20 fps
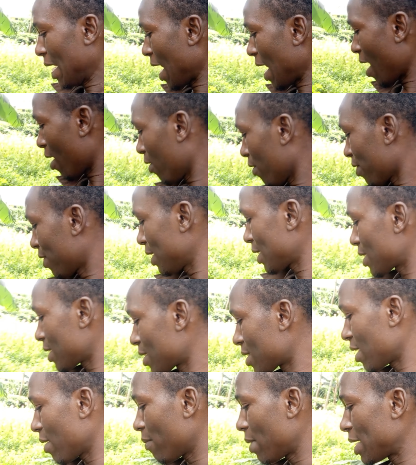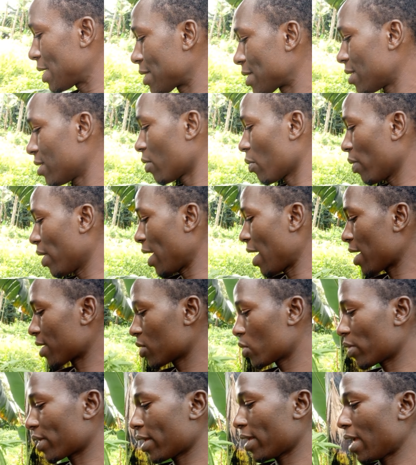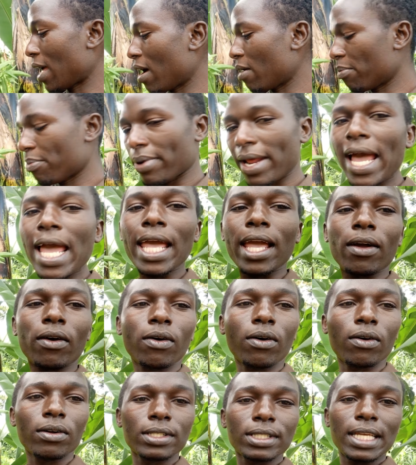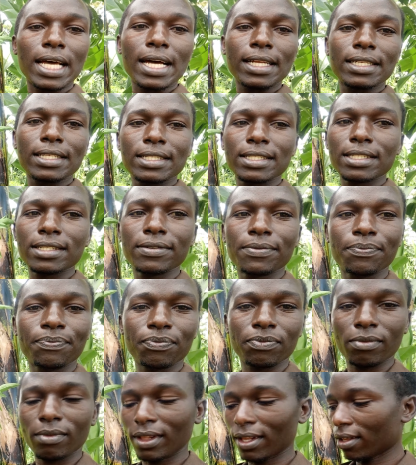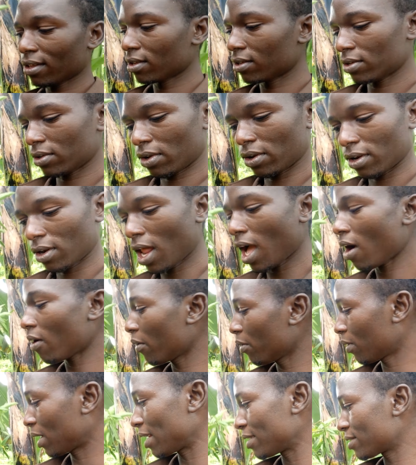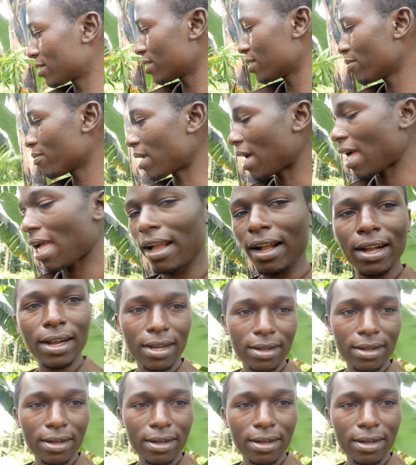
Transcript: now this is the medicine we actually apply on that now you can see my